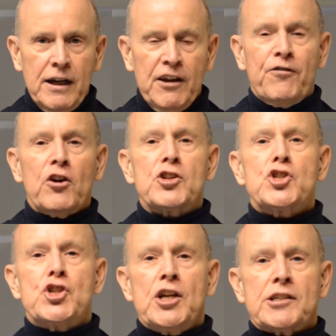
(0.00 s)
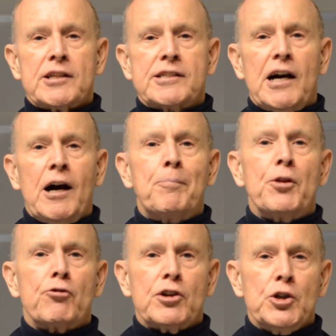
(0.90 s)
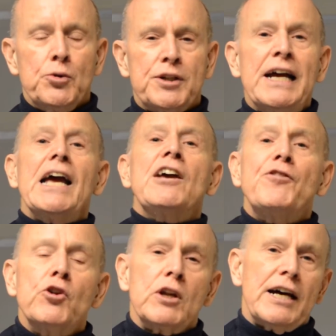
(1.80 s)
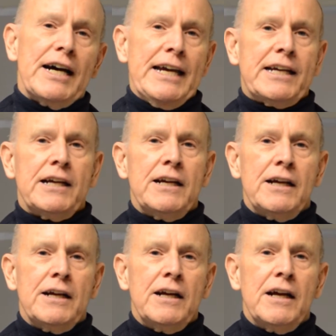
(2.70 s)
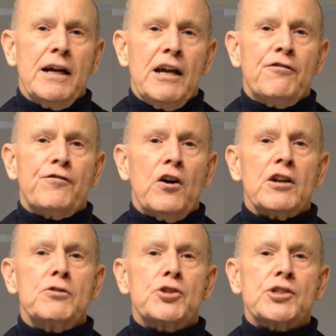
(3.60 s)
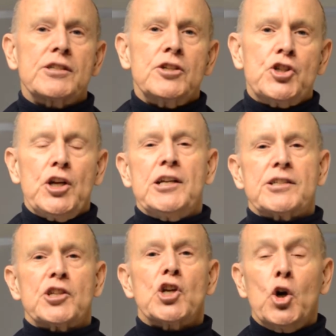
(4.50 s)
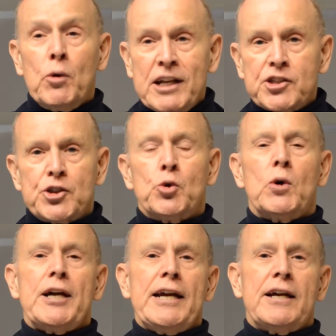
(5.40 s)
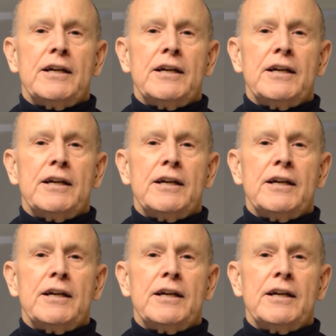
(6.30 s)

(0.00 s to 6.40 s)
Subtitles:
He follows Jesus up the road. If you like, he follows Jesus, who is the way.